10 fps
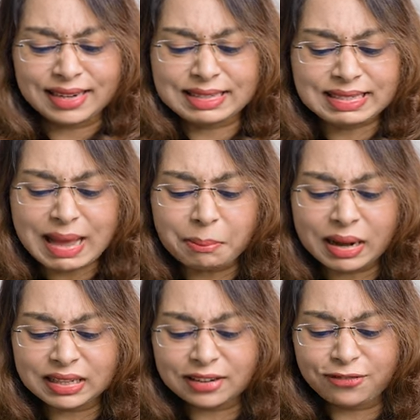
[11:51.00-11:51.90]
there are some
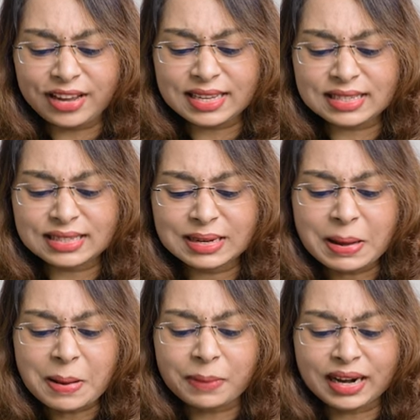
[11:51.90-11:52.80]
other fees,
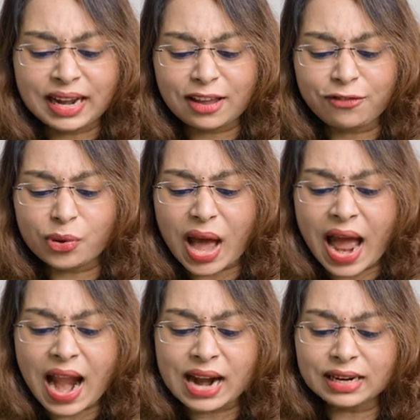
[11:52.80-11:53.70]
but like if you
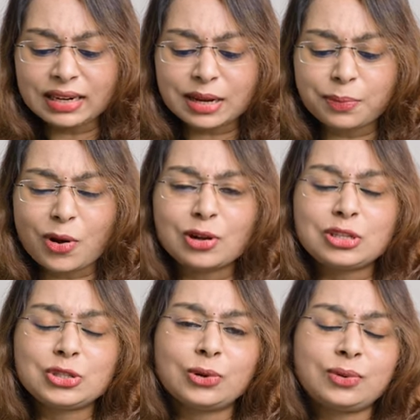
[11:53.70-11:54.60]
add it up
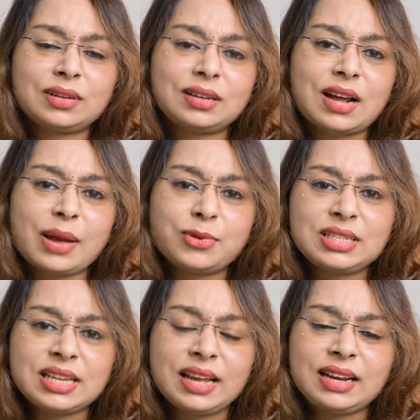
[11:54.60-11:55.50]
also, I would
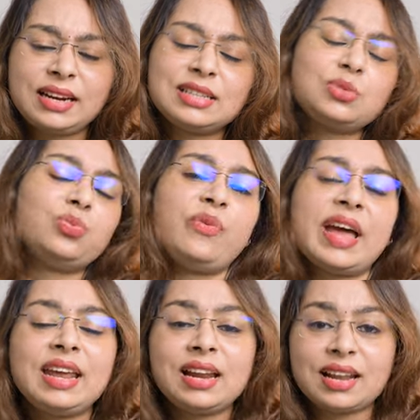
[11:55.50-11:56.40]
say it is
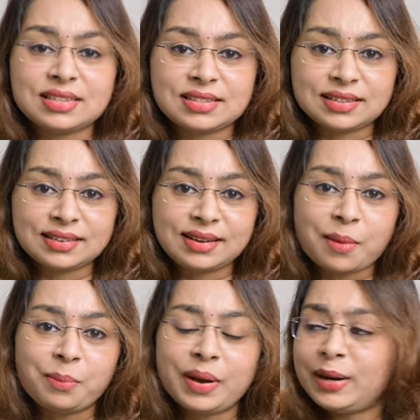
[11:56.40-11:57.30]
very less
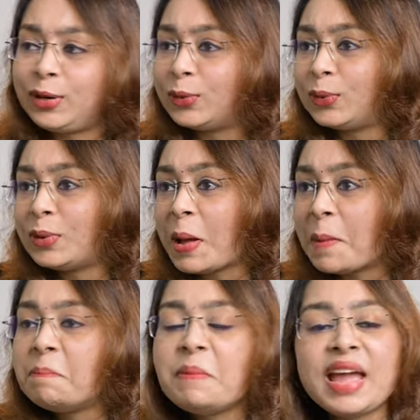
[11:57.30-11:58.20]
compared to
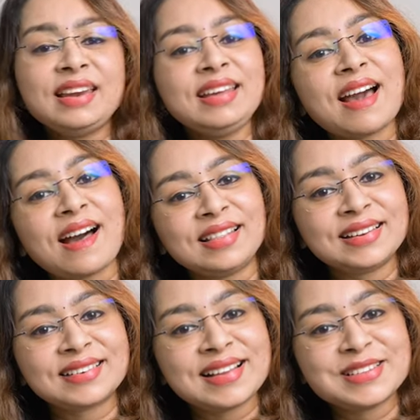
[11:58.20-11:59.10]
many
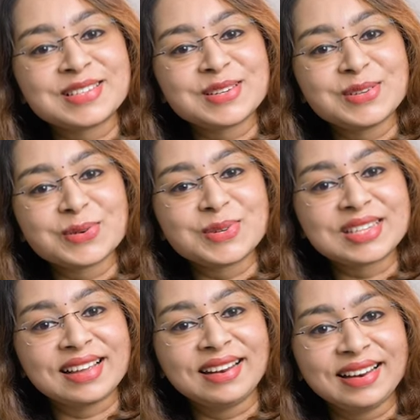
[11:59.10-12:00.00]
other
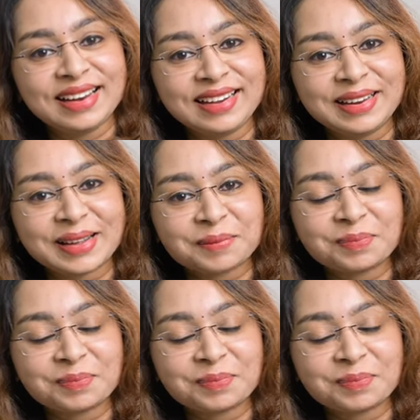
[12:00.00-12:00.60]
institutes in India.